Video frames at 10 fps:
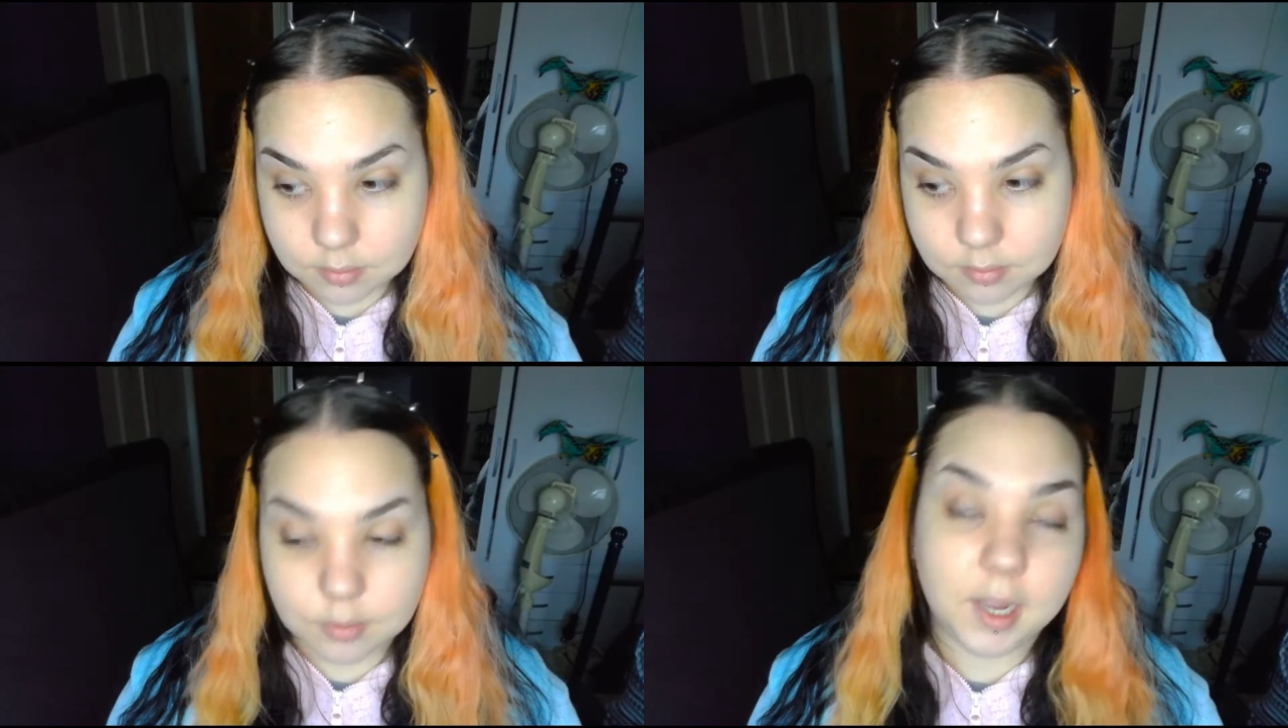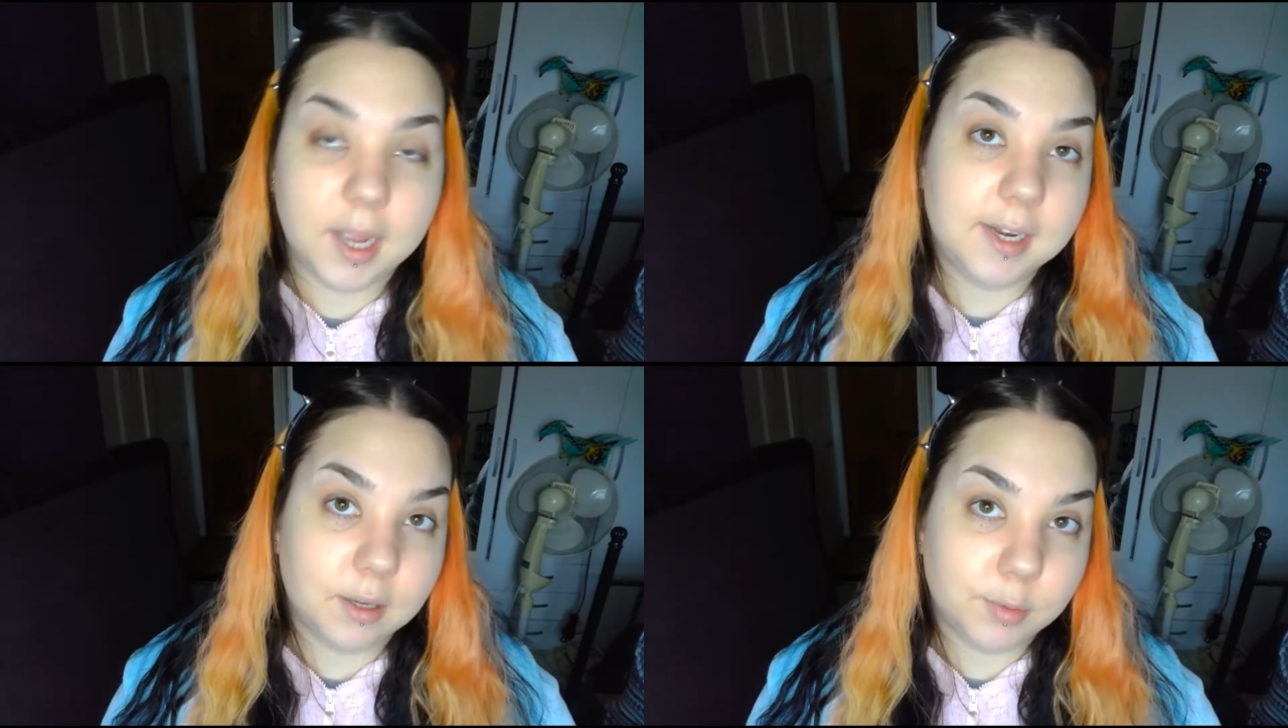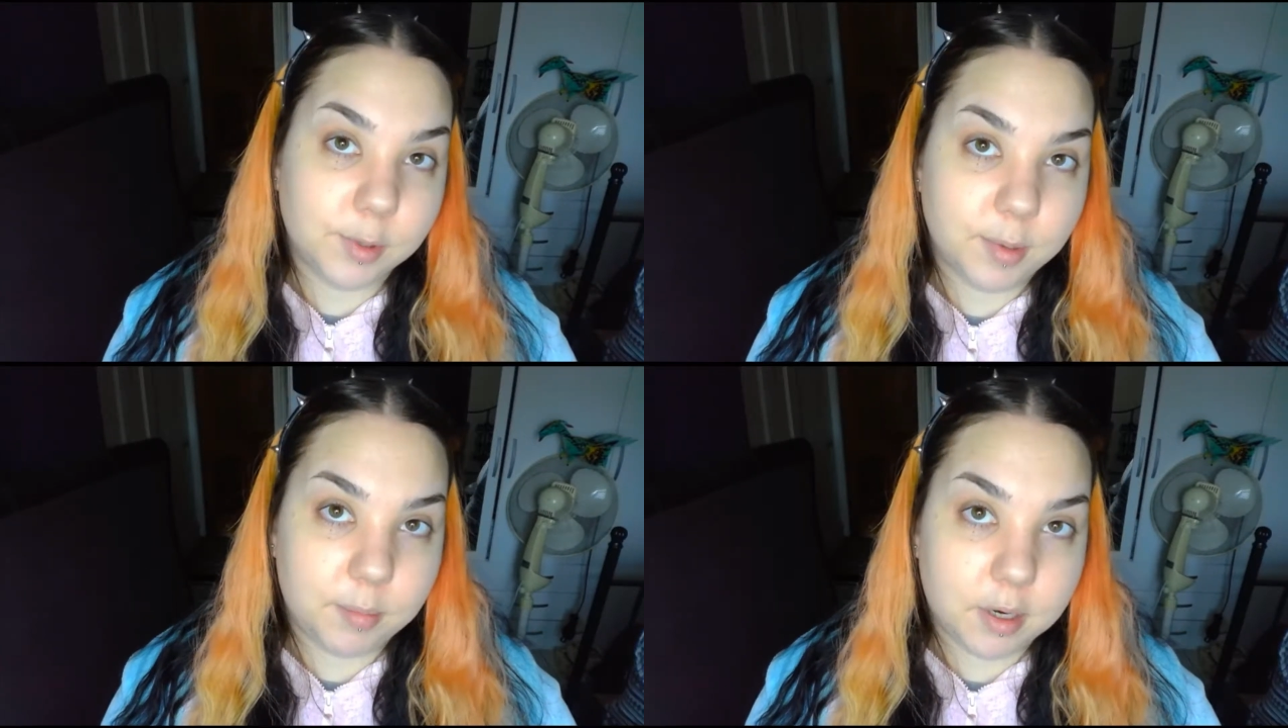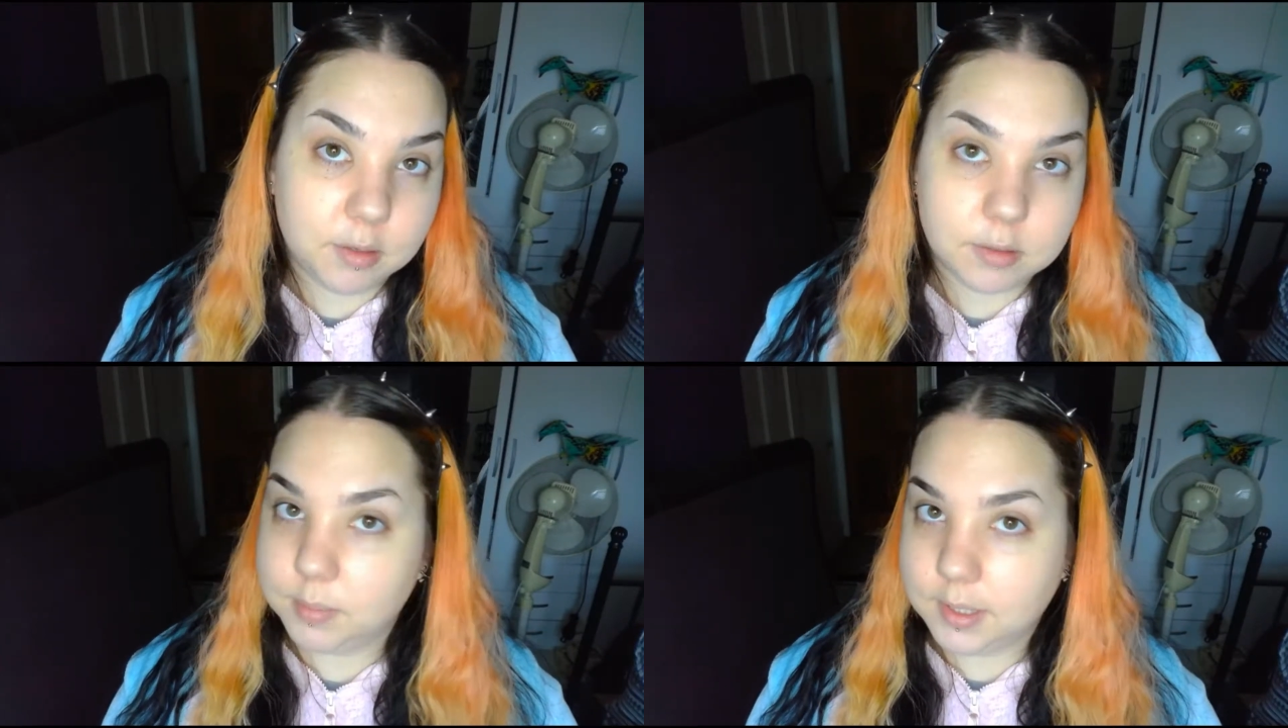do anything with my
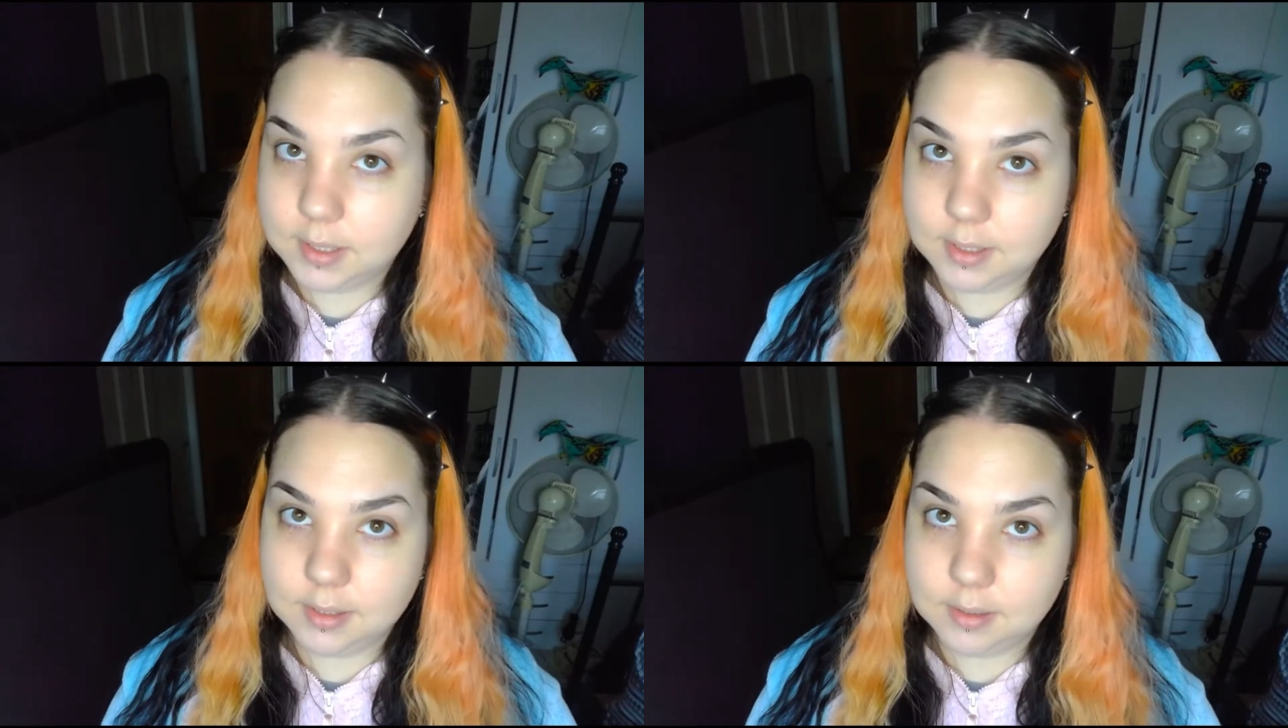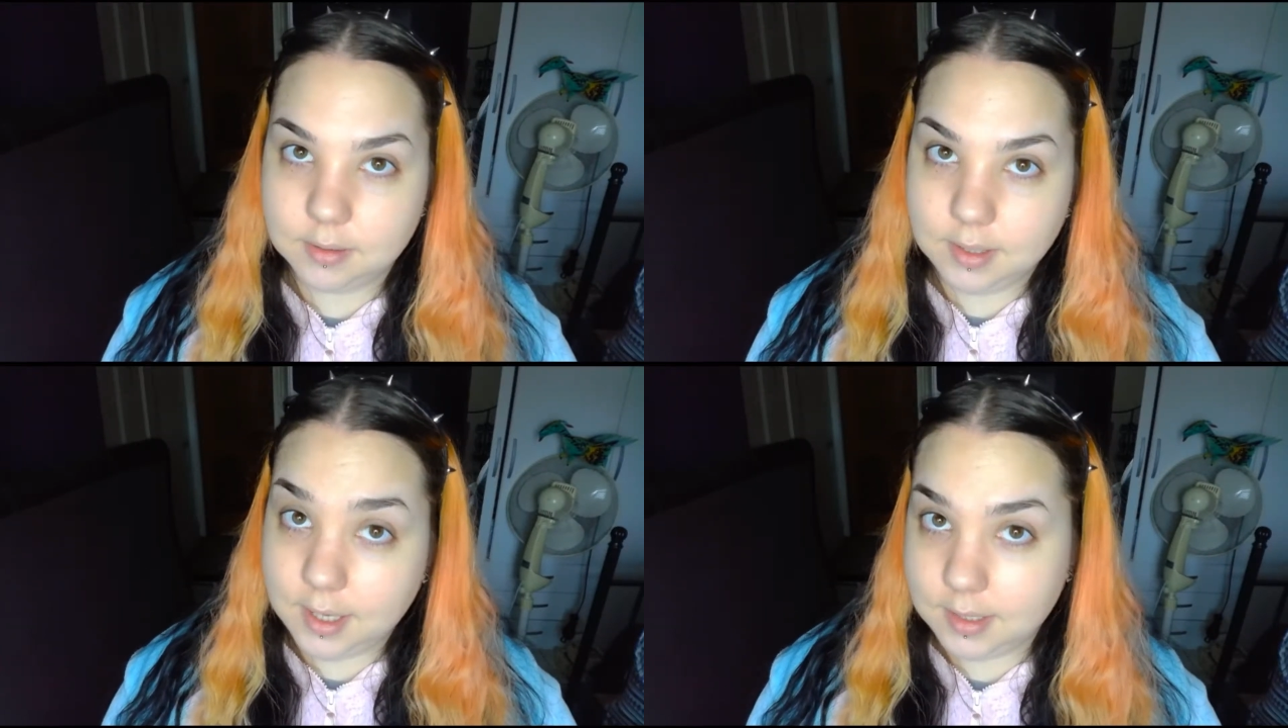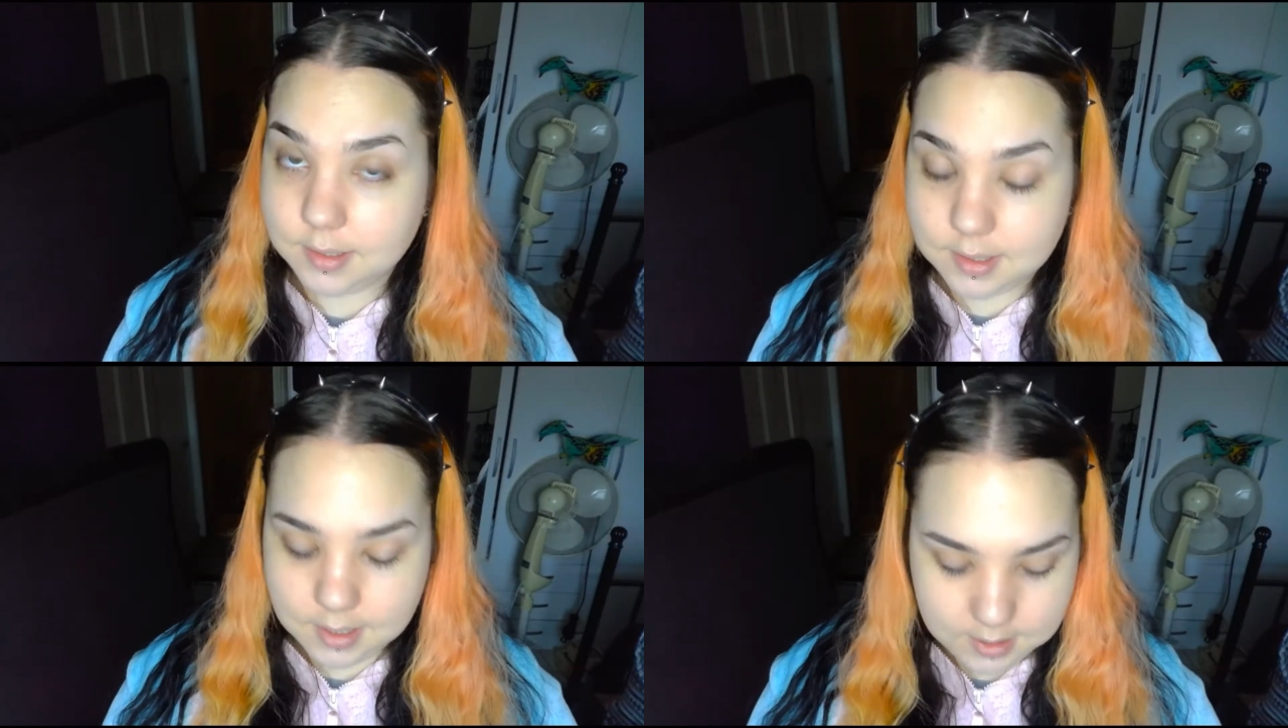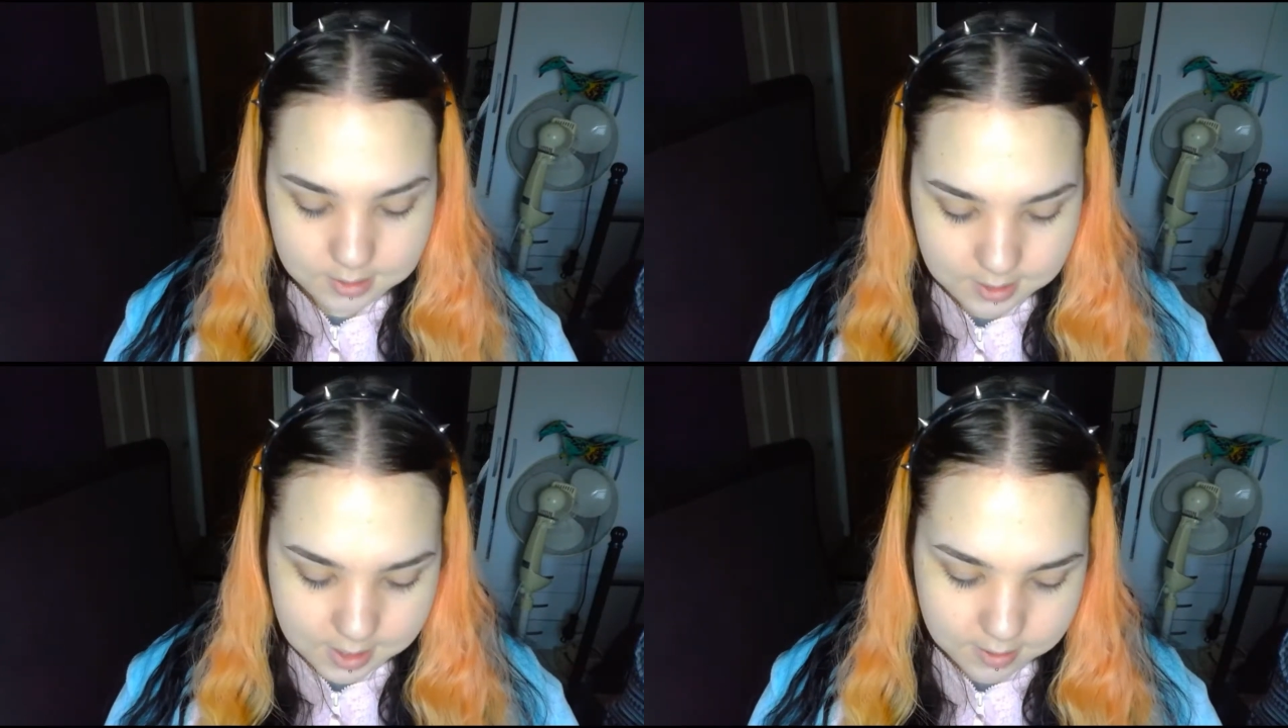brows, but today is another
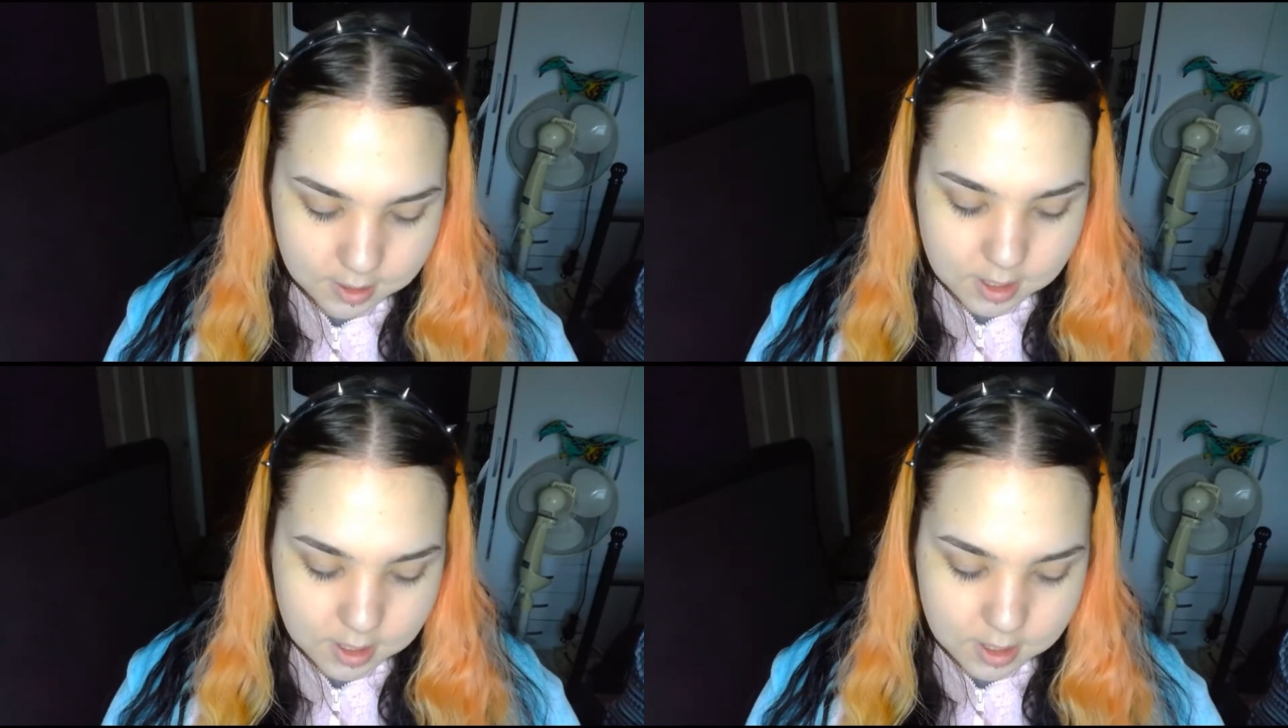day.